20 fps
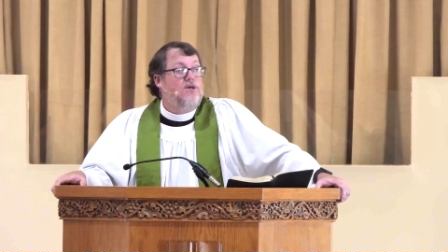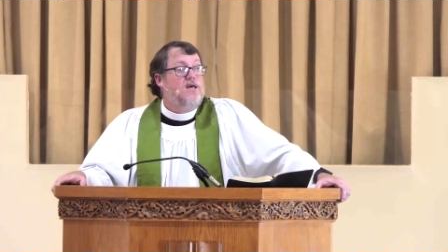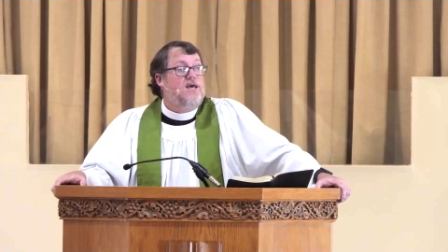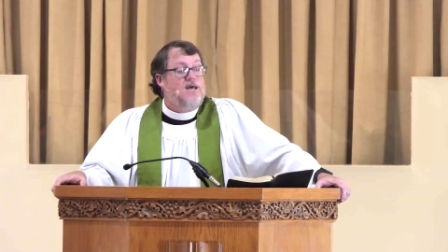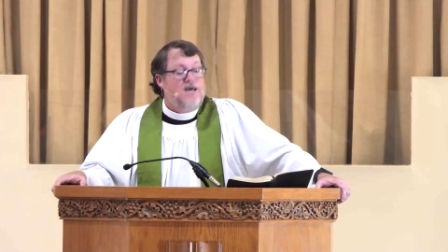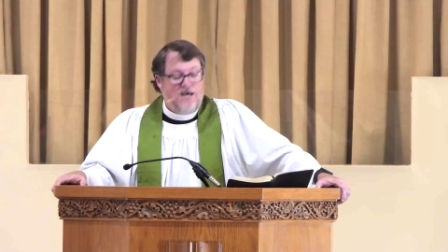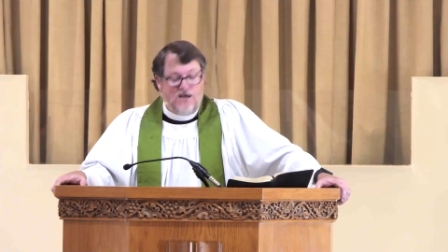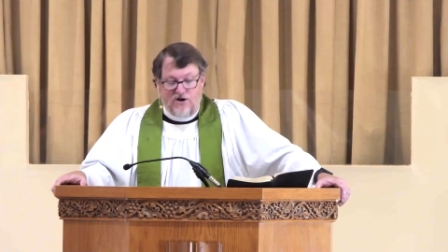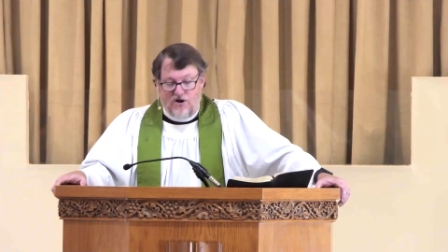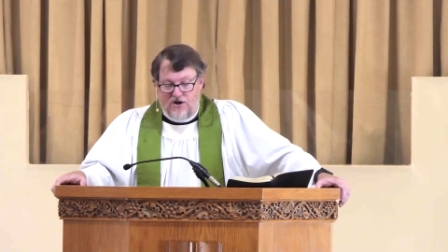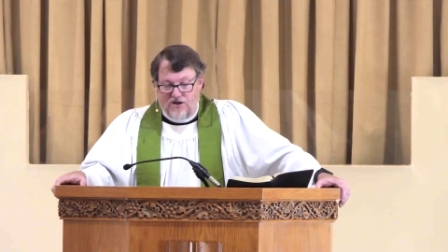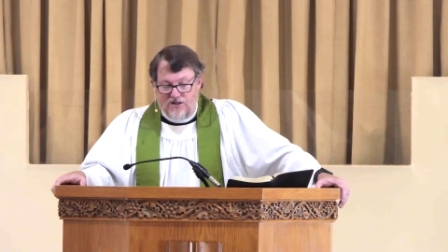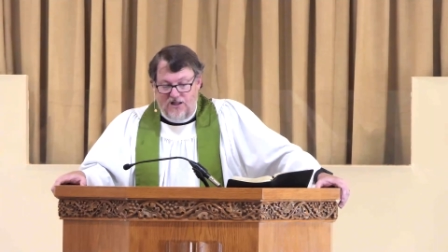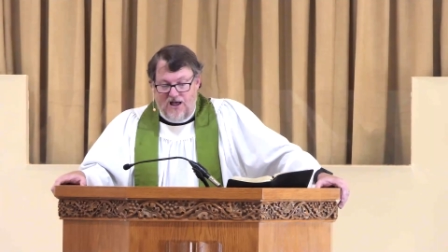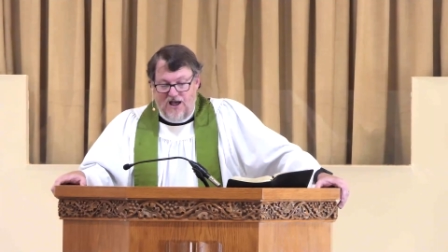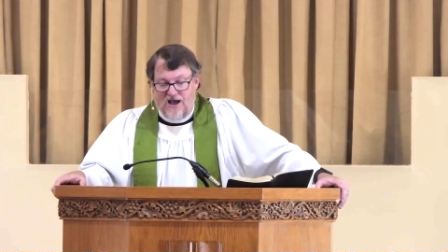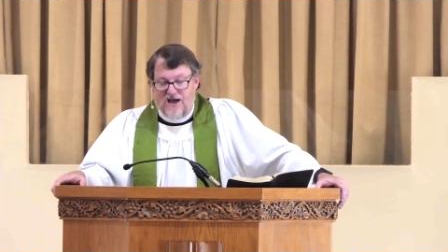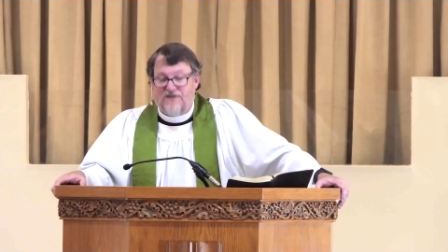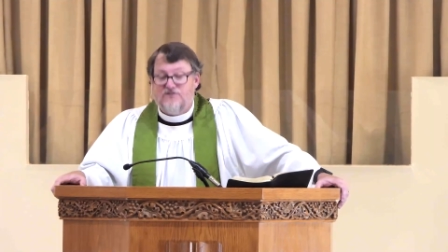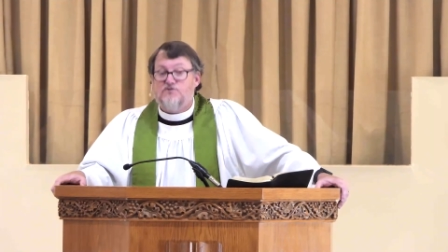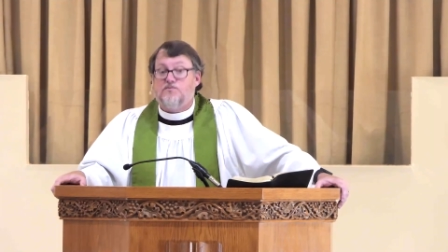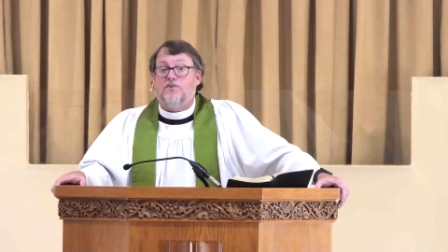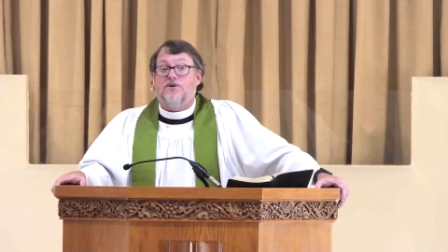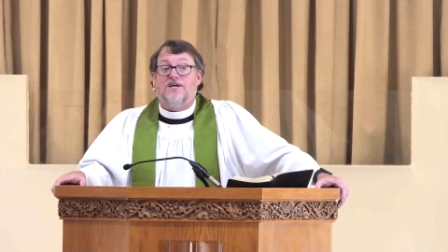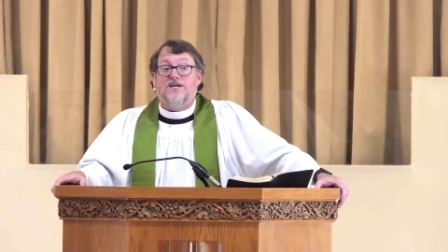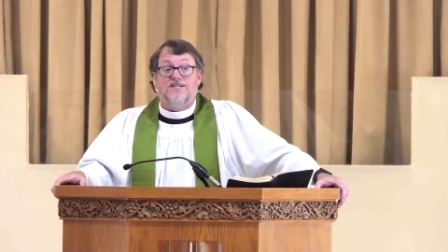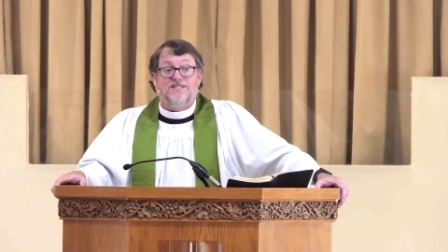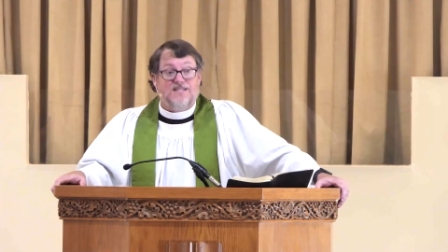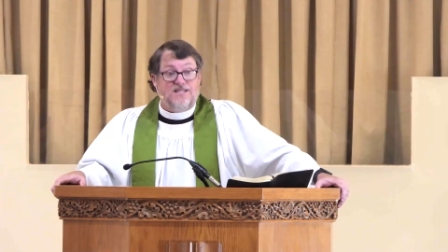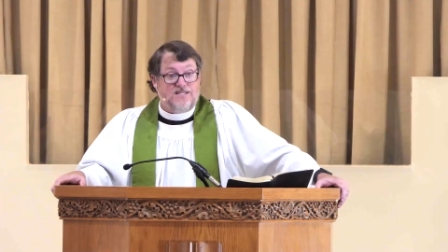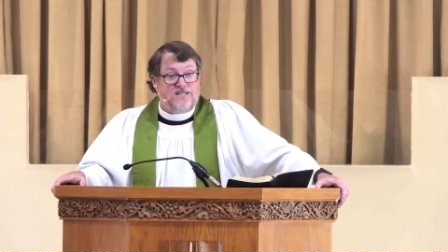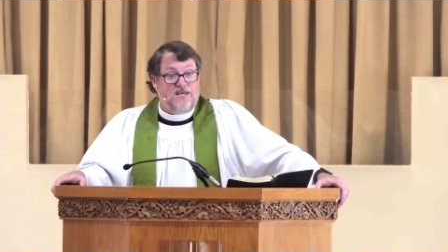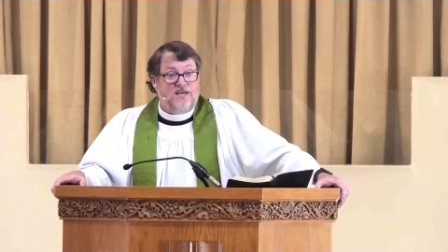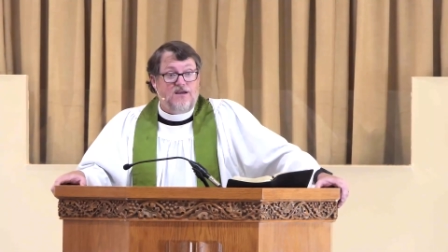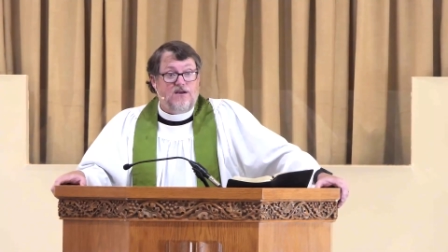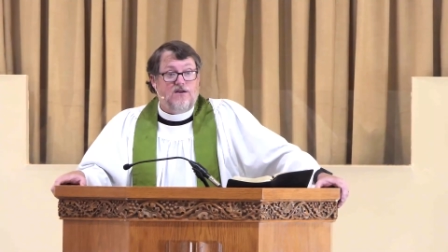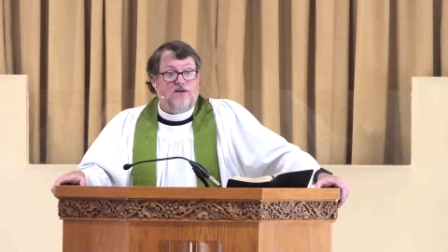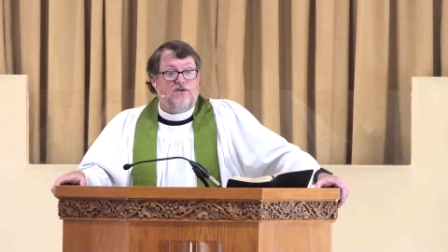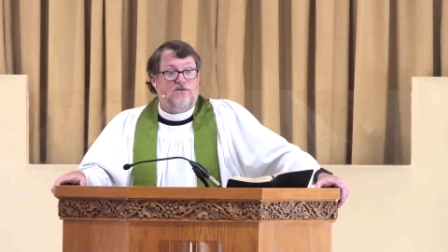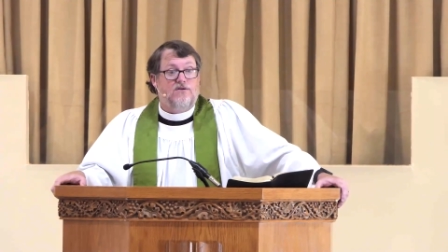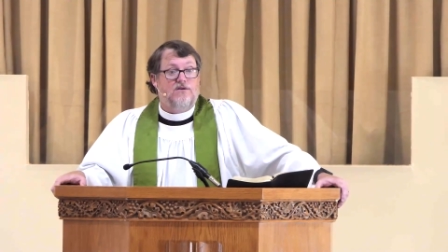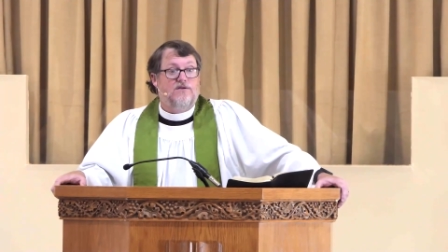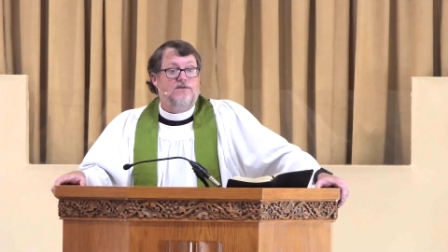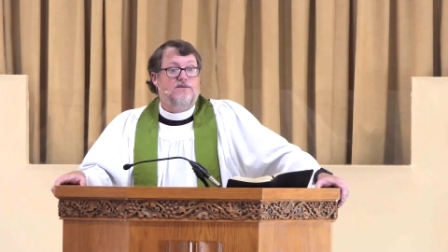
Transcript: in our lives because He's here